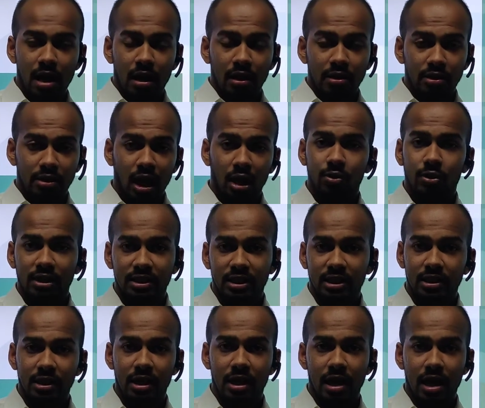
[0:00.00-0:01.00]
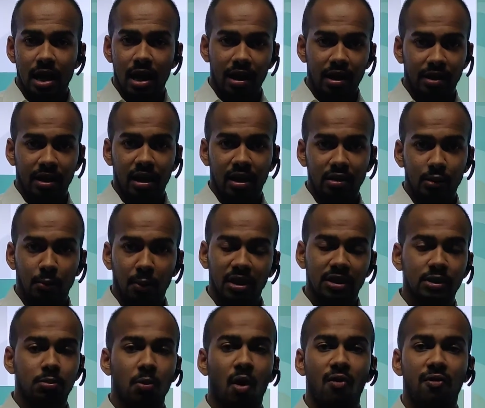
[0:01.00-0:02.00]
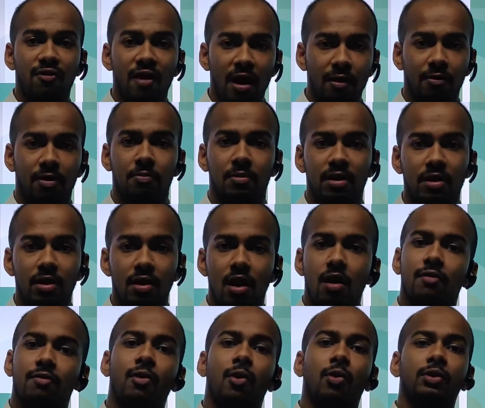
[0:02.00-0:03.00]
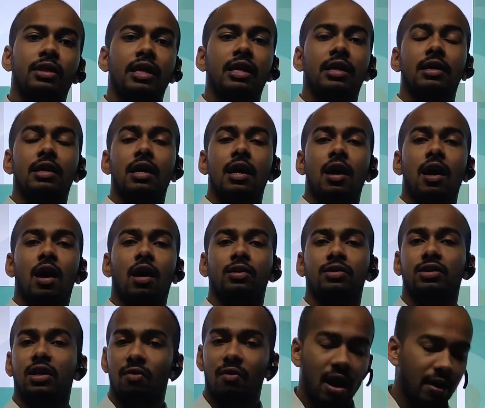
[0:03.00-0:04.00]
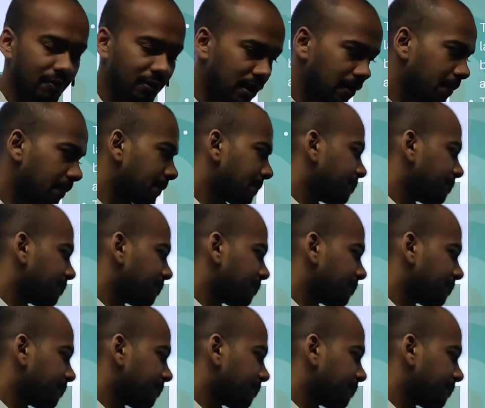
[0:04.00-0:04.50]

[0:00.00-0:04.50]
South Asian areas, much more favorable for their survival.